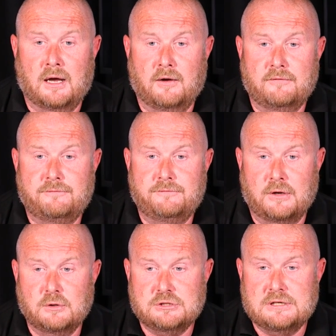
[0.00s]

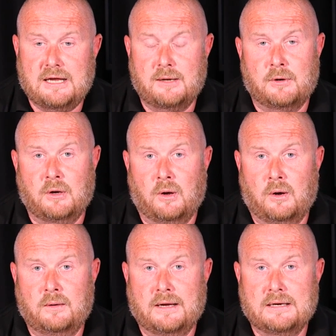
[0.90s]
Fuji came
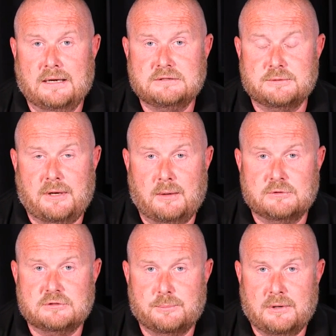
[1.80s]
along and had some
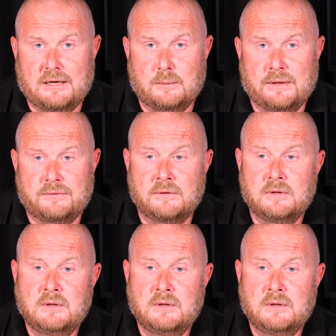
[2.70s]
cameras to play with.